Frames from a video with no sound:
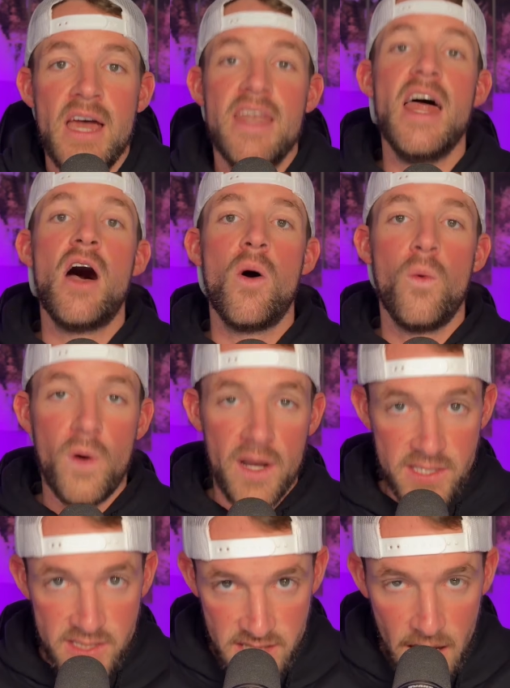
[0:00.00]
Now, what
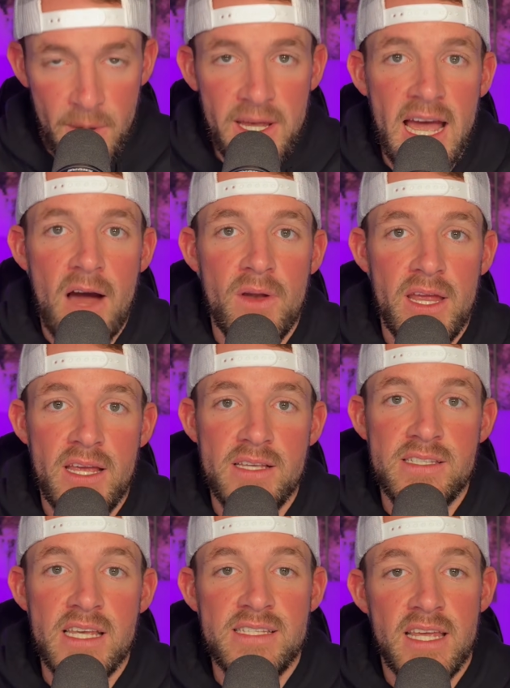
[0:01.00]
a sub-account
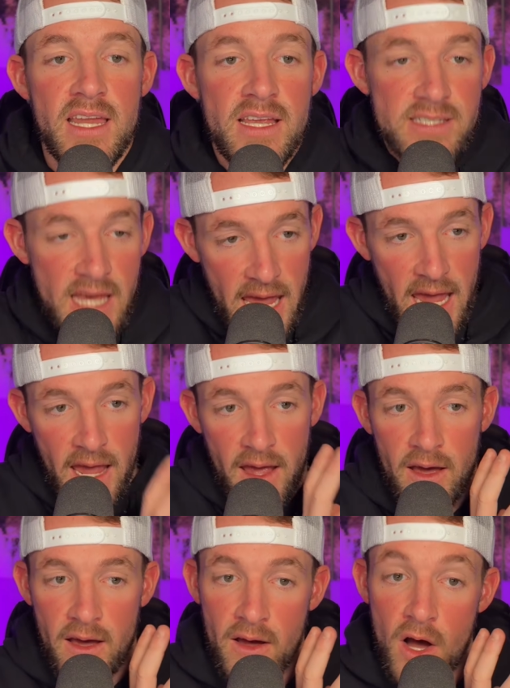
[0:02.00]
is it is a
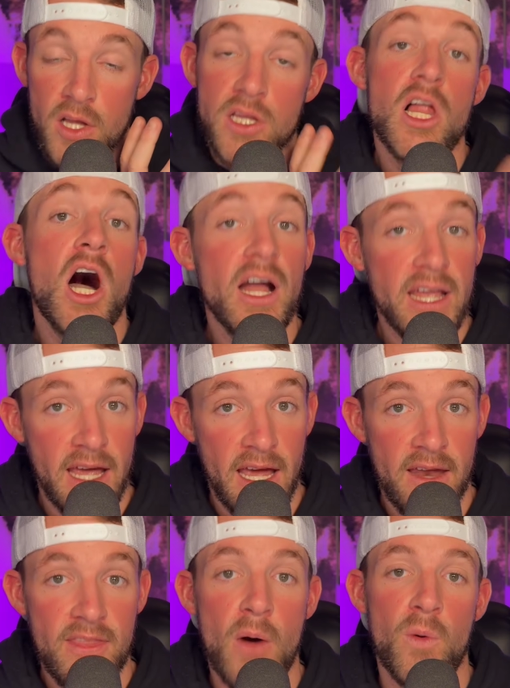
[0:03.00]

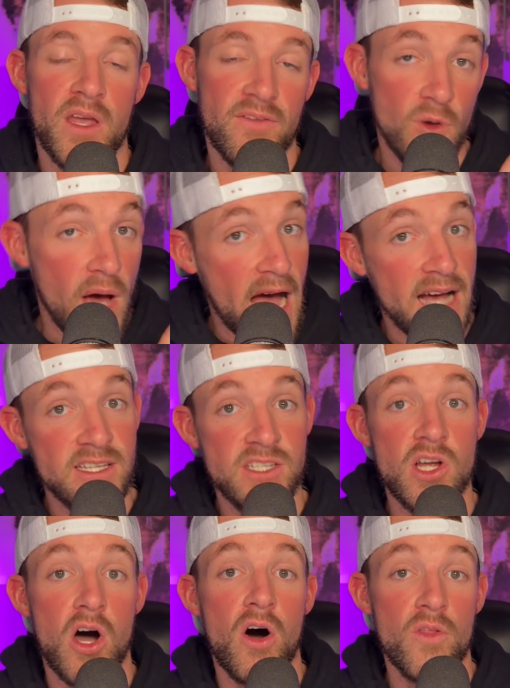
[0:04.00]
login that will give you access
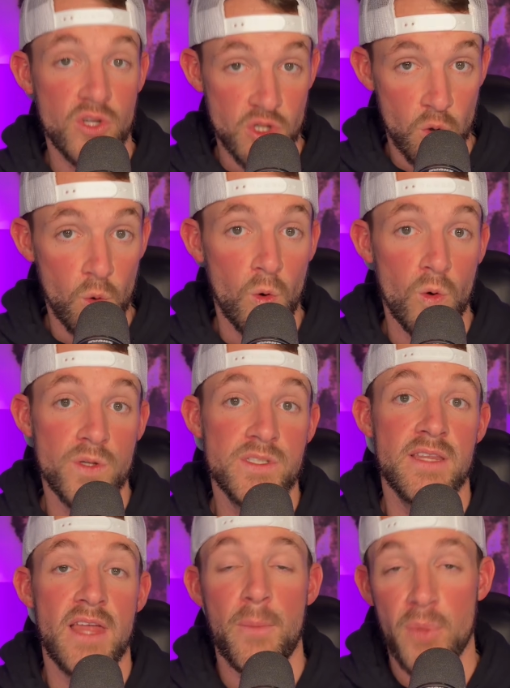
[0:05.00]
to all the tools
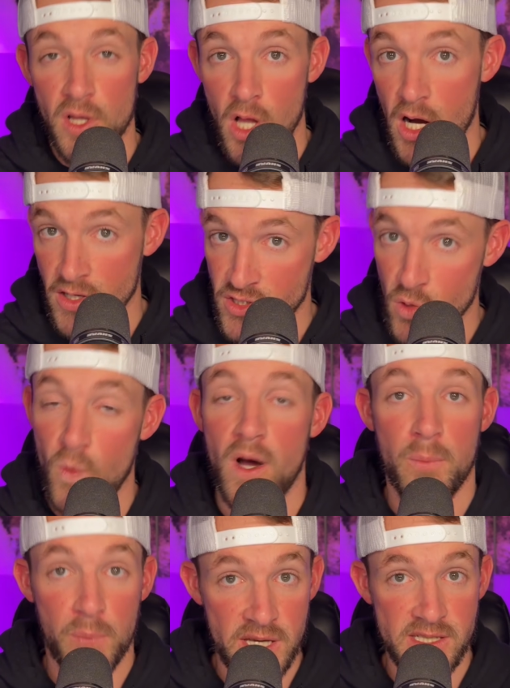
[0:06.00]
that belongs to
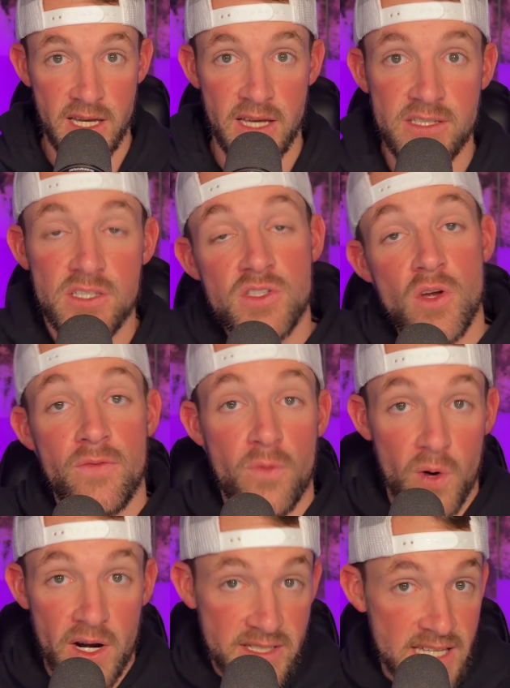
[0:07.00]
one business. So
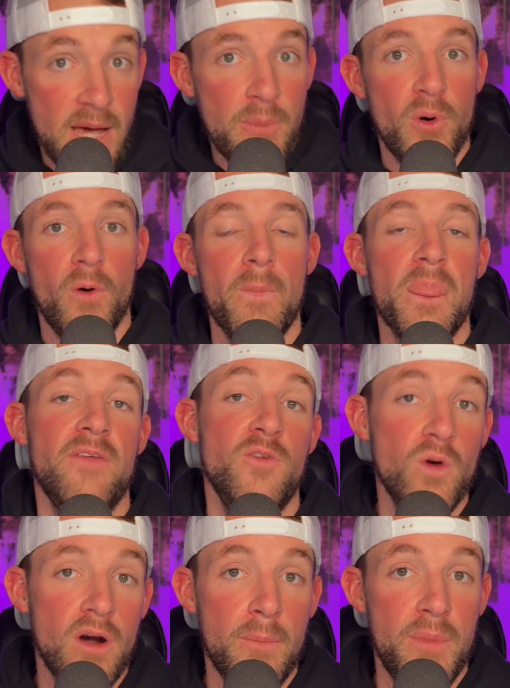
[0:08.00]
for example, if
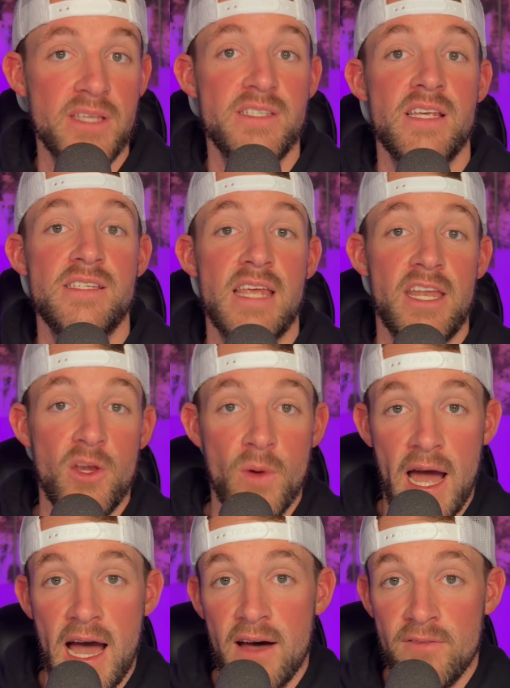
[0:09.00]
you are a business and you
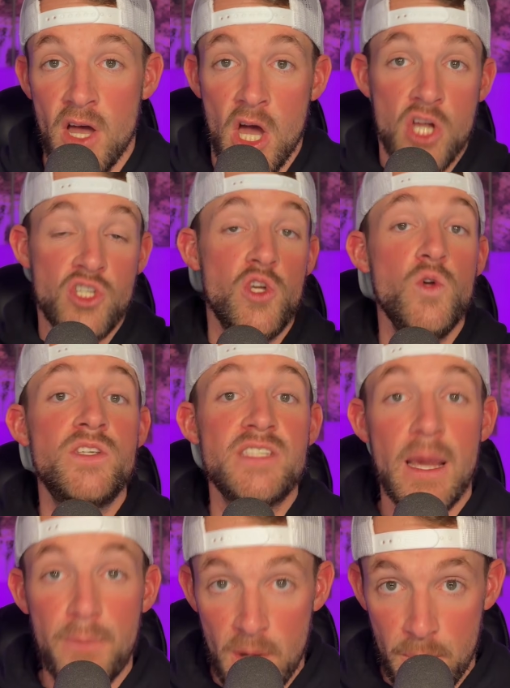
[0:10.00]
have 2
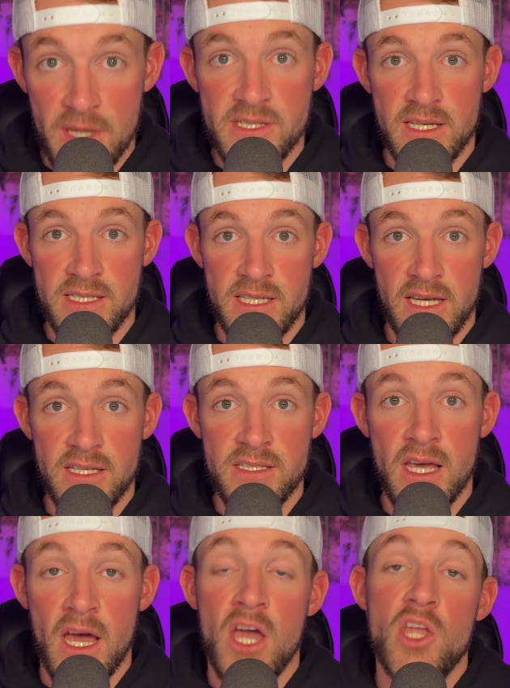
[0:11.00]
separate
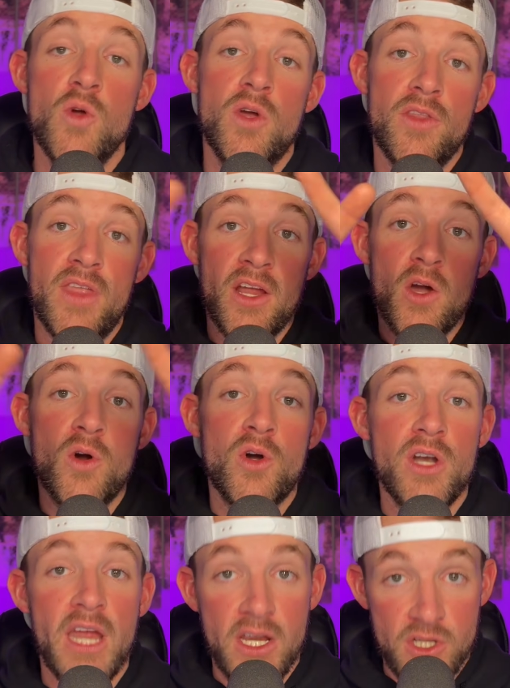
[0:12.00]
businesses, you could then go
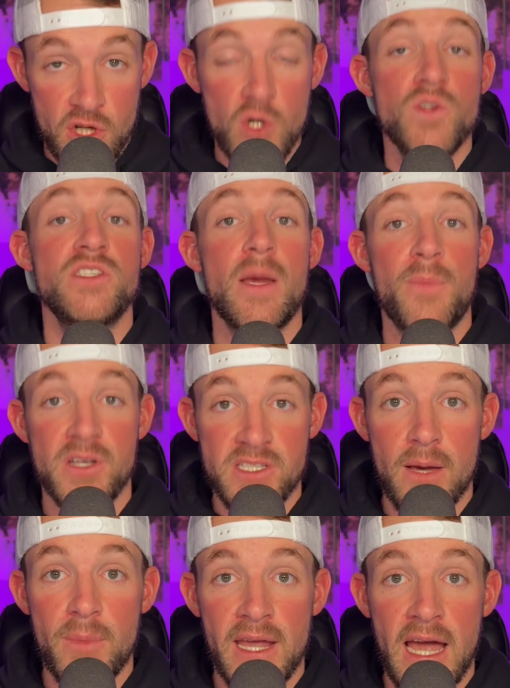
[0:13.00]
create 2 separate
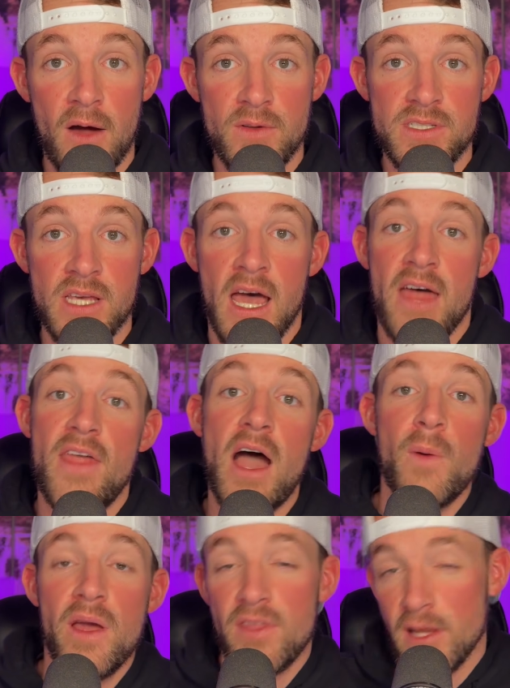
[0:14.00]
sub-accounts.
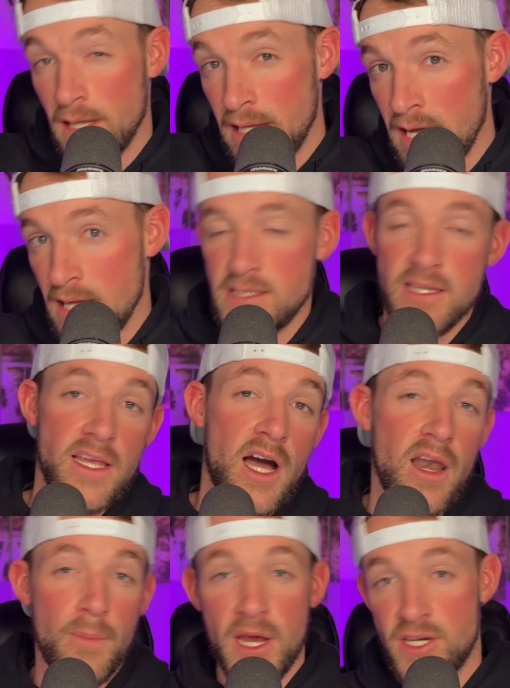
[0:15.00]
That way the leads and the
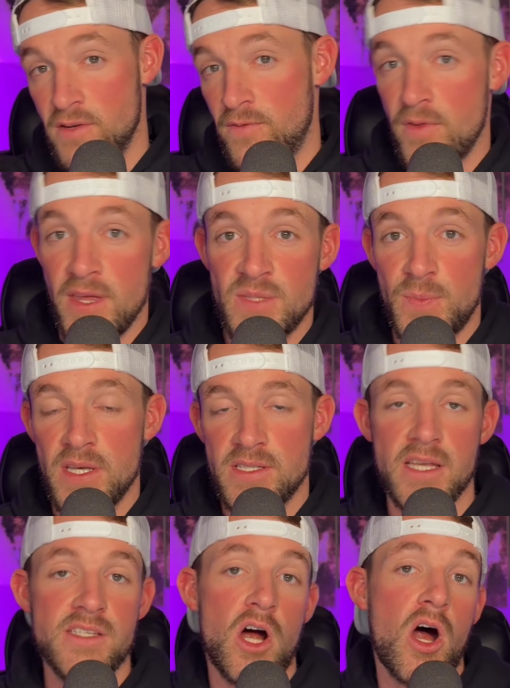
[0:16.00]
automation for this
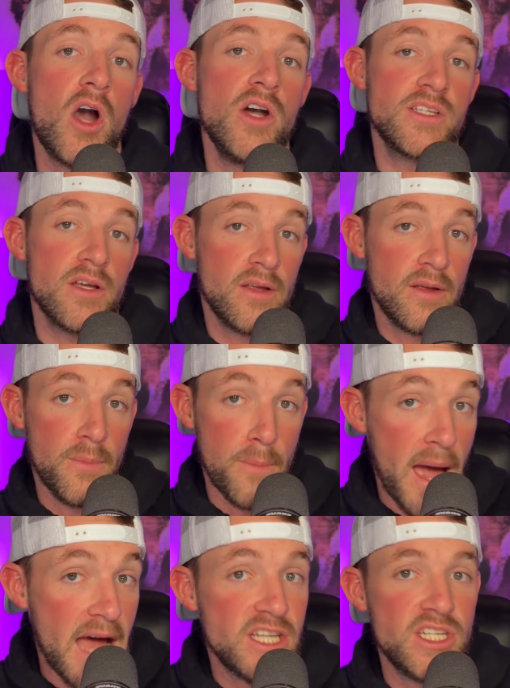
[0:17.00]
business aren't
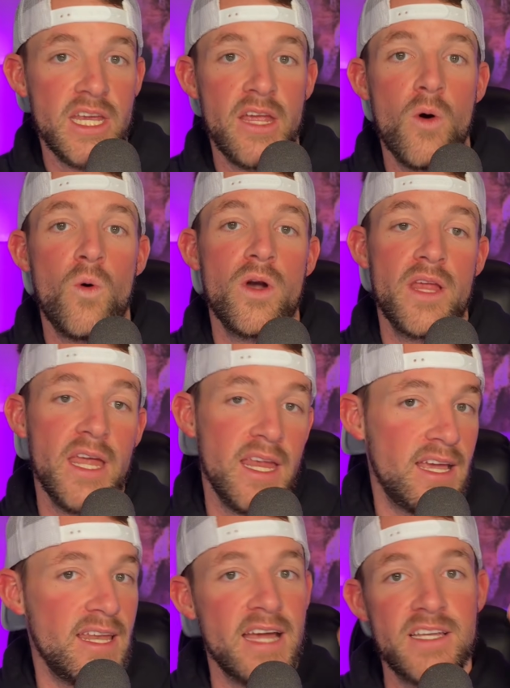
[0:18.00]
matching or
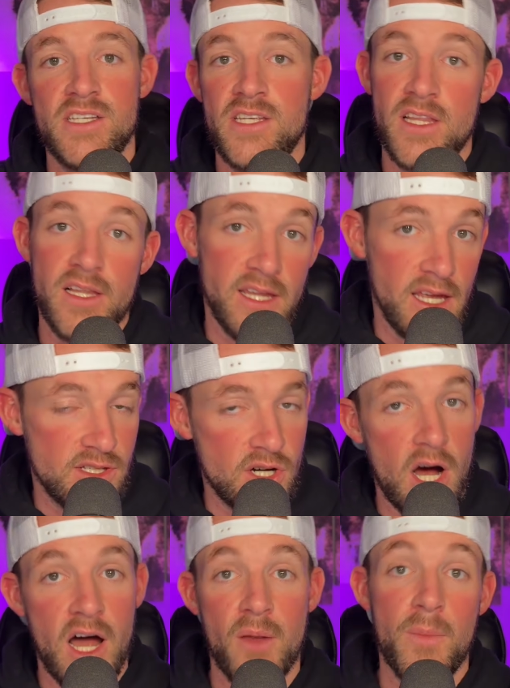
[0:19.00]
getting connected to the leads
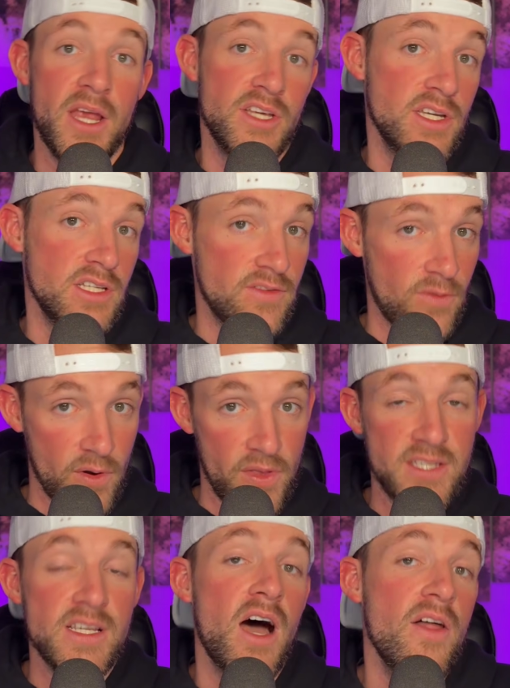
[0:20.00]
or automations for
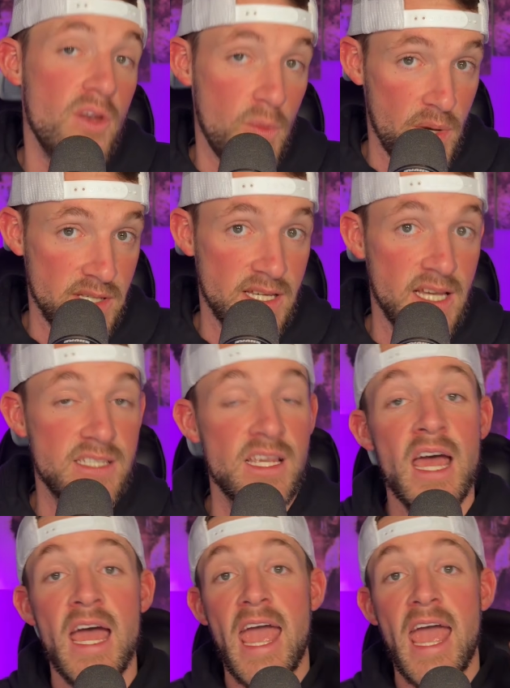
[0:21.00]
this other business.